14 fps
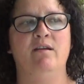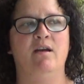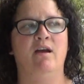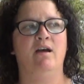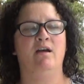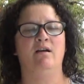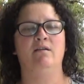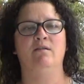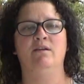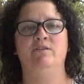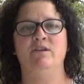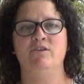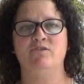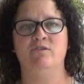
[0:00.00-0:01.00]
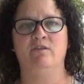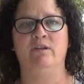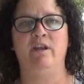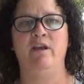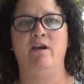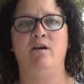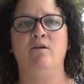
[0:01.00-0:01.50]
additionally
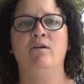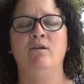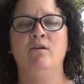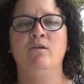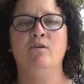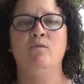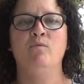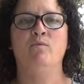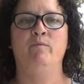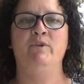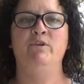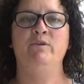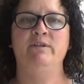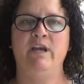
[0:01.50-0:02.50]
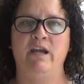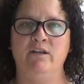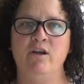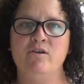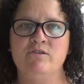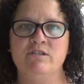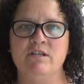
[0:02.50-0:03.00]
now, when we do a
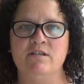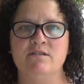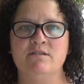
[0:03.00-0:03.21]
diagnosis,